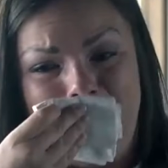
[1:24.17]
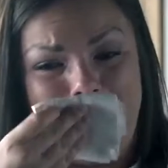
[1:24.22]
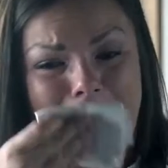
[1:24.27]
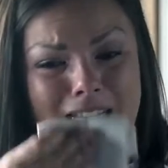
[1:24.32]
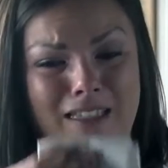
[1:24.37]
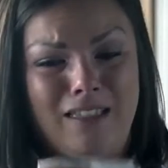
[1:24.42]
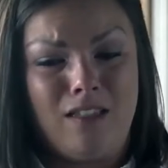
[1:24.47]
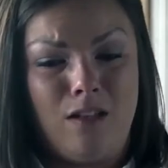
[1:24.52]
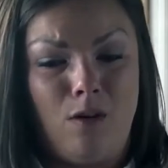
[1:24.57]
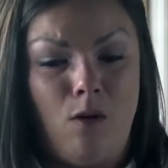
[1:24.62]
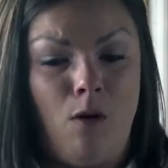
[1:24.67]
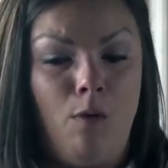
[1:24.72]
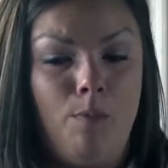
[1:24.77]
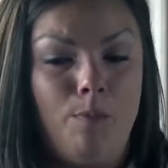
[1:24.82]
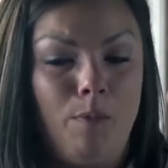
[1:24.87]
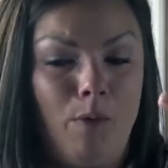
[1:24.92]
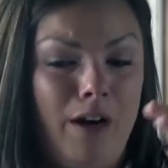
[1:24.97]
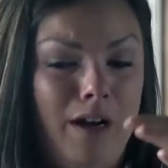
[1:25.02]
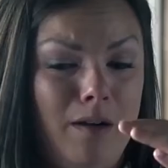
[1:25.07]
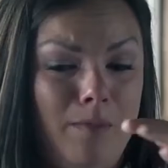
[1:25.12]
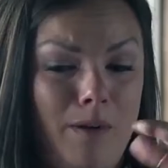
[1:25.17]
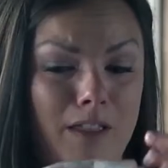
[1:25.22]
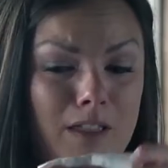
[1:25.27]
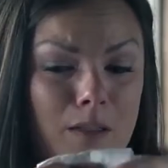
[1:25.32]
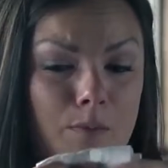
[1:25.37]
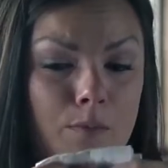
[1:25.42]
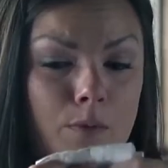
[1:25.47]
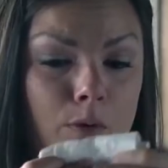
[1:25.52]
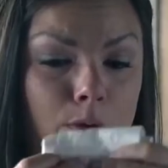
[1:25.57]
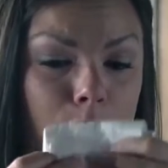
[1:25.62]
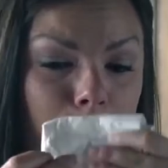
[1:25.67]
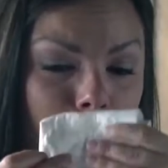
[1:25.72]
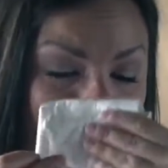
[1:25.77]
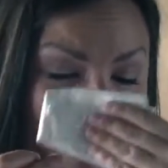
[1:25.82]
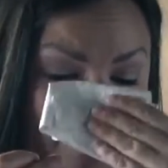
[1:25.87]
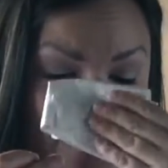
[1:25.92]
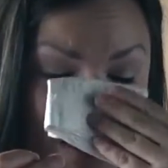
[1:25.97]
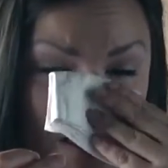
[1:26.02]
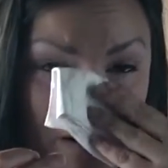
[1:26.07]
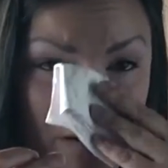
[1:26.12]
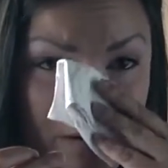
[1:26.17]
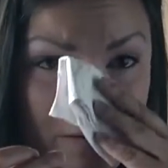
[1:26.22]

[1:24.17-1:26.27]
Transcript: think that's the whole point about the program, you